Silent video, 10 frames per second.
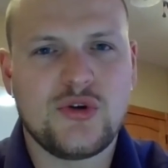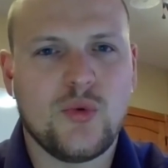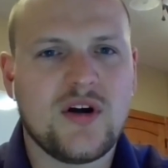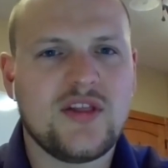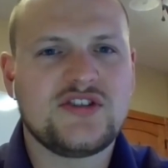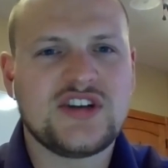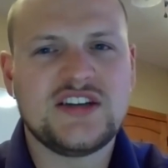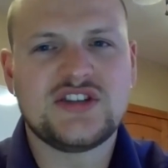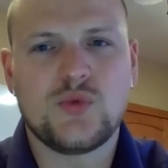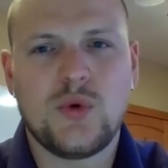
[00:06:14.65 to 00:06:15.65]
one of the
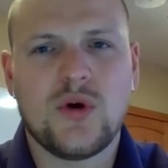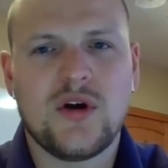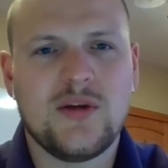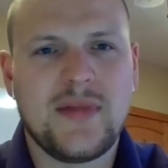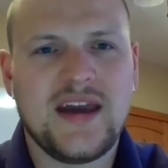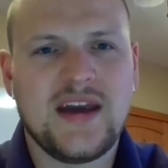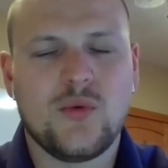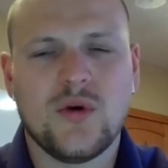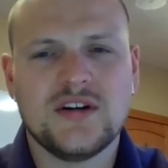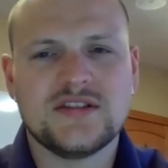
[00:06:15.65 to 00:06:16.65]
changes we wanted to make
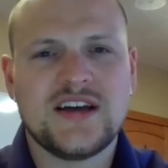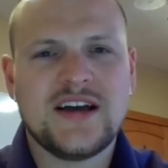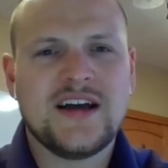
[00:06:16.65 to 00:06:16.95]
was